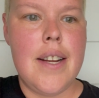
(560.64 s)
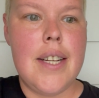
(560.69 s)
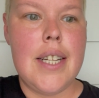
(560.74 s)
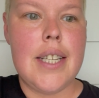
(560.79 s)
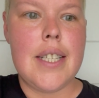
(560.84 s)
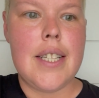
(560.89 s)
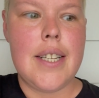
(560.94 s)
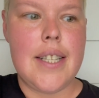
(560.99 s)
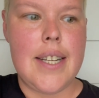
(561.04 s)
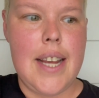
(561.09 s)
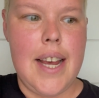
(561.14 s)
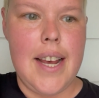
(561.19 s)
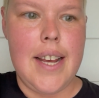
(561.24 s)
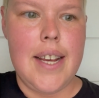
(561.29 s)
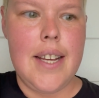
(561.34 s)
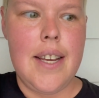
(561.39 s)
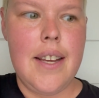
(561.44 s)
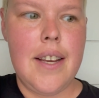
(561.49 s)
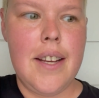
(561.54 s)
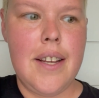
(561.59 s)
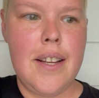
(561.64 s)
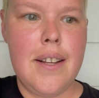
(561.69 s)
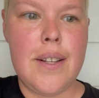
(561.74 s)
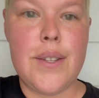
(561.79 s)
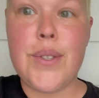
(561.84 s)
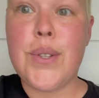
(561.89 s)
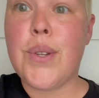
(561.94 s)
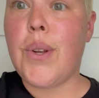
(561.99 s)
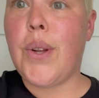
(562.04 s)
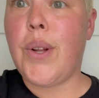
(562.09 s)
today
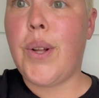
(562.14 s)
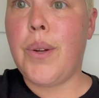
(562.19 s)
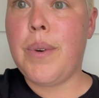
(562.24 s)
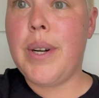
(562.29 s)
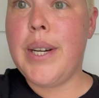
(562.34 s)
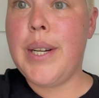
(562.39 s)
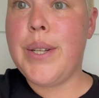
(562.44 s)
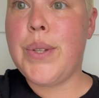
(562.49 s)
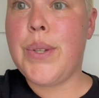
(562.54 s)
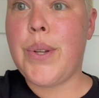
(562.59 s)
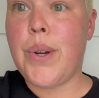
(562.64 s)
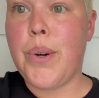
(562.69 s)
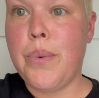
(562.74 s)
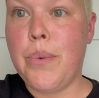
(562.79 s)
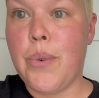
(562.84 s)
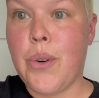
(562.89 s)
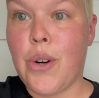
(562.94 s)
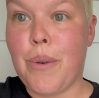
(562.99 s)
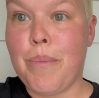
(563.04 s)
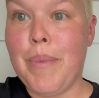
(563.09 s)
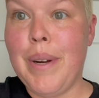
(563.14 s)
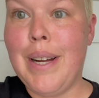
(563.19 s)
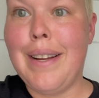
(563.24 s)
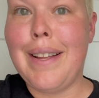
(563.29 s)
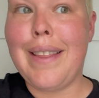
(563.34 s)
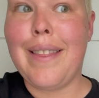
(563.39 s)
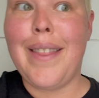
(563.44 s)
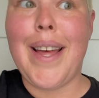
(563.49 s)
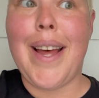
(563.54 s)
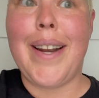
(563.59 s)
it's already so warm
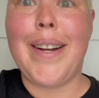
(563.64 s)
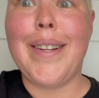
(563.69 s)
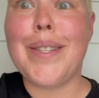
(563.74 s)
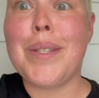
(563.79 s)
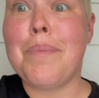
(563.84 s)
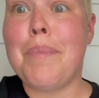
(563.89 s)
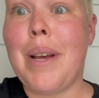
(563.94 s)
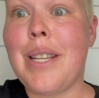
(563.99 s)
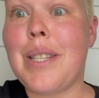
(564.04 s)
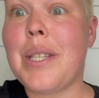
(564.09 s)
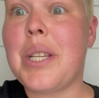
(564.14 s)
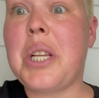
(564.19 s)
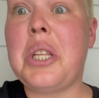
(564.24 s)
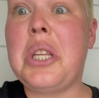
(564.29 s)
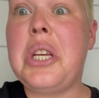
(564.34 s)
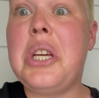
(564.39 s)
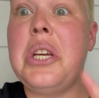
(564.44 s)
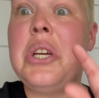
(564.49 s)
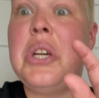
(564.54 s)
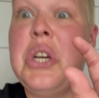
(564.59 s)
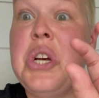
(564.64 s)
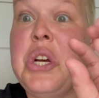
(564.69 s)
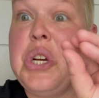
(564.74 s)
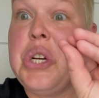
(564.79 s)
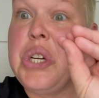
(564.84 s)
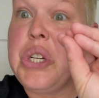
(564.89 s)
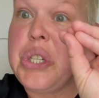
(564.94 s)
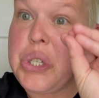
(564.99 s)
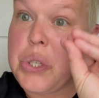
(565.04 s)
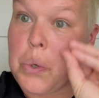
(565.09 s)
that it's basically
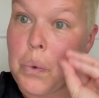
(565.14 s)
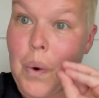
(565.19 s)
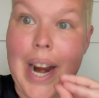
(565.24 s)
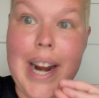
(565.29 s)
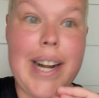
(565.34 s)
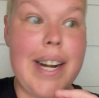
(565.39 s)
dried